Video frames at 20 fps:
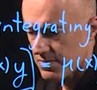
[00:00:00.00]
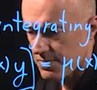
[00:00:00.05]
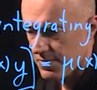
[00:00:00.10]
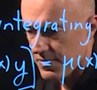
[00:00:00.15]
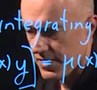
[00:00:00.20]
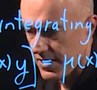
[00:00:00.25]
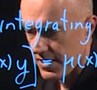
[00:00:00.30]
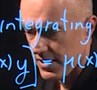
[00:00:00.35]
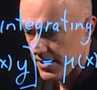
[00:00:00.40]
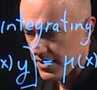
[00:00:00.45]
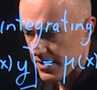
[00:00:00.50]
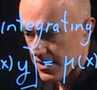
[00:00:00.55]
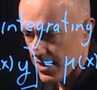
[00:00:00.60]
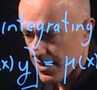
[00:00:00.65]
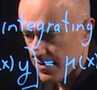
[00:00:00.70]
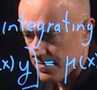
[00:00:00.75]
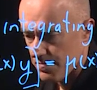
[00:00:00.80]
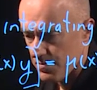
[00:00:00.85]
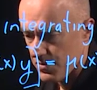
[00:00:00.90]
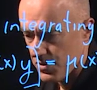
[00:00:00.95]
to be
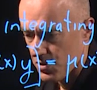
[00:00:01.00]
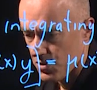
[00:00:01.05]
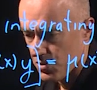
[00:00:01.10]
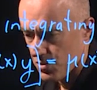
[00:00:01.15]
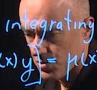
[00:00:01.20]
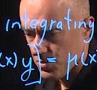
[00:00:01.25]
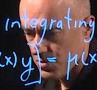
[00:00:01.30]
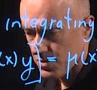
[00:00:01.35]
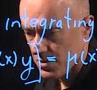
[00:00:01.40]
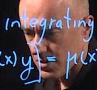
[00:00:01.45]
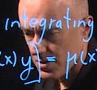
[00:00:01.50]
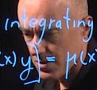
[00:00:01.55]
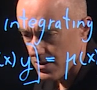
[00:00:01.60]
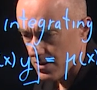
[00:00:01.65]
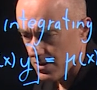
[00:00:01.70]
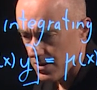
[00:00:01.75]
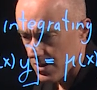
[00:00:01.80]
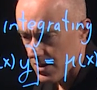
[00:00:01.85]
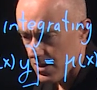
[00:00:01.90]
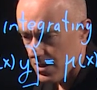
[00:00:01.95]
uh, mu
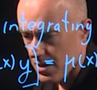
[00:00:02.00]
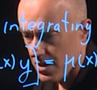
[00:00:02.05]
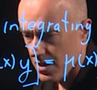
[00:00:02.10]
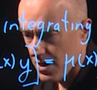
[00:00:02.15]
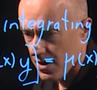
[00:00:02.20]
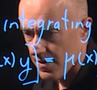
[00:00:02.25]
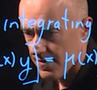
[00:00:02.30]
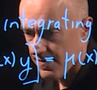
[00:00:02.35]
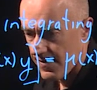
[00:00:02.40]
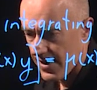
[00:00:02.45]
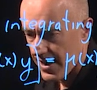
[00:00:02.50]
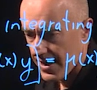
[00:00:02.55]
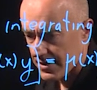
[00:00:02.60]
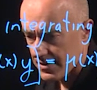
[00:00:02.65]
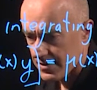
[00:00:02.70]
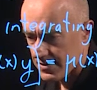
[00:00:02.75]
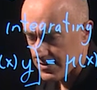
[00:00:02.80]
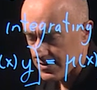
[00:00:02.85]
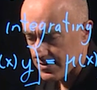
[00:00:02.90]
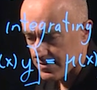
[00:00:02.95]
of
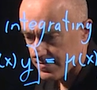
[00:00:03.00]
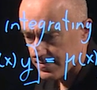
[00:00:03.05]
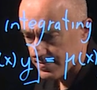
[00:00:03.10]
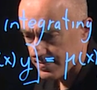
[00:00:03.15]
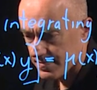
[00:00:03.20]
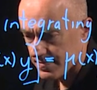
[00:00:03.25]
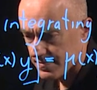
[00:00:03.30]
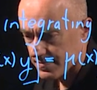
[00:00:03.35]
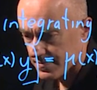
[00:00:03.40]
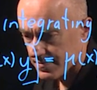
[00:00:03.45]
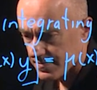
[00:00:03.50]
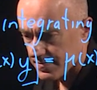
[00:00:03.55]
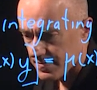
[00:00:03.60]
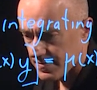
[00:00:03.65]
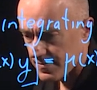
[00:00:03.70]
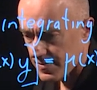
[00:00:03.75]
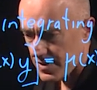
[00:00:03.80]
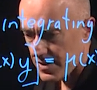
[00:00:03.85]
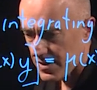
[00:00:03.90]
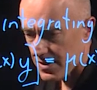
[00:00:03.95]
x
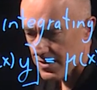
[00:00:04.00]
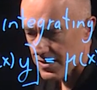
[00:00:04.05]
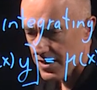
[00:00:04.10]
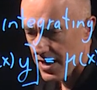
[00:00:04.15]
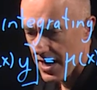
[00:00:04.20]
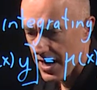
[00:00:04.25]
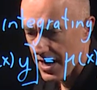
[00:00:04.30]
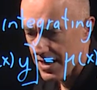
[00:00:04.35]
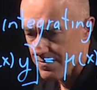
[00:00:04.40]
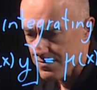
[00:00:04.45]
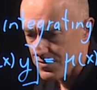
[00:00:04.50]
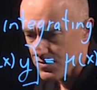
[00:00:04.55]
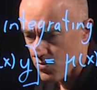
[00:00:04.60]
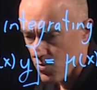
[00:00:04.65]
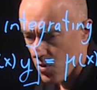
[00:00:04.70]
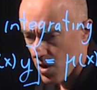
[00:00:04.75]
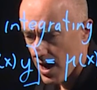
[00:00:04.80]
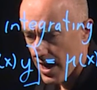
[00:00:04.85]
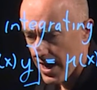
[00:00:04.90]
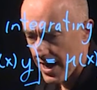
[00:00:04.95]
times
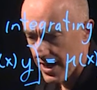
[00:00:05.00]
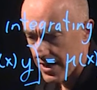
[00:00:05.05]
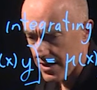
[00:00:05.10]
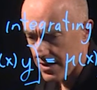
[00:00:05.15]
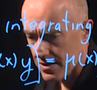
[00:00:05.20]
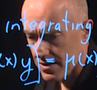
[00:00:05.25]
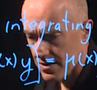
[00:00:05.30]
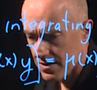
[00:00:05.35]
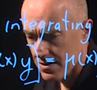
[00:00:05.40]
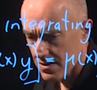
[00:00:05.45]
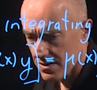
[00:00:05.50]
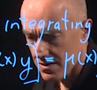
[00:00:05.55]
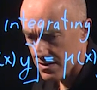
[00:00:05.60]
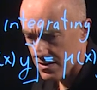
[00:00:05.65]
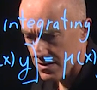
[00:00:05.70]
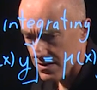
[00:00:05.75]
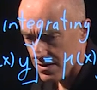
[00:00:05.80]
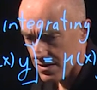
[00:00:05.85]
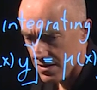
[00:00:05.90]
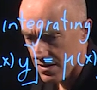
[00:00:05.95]
y
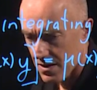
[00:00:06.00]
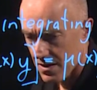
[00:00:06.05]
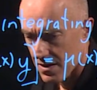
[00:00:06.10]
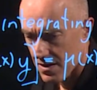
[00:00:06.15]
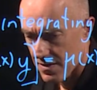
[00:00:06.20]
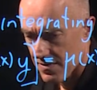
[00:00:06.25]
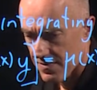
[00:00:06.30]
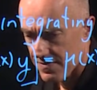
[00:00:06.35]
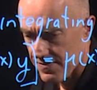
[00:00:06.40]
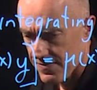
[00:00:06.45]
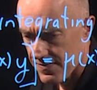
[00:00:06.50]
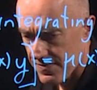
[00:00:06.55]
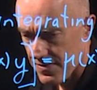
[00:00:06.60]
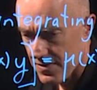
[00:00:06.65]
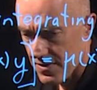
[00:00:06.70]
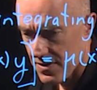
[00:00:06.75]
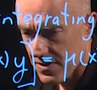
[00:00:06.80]
of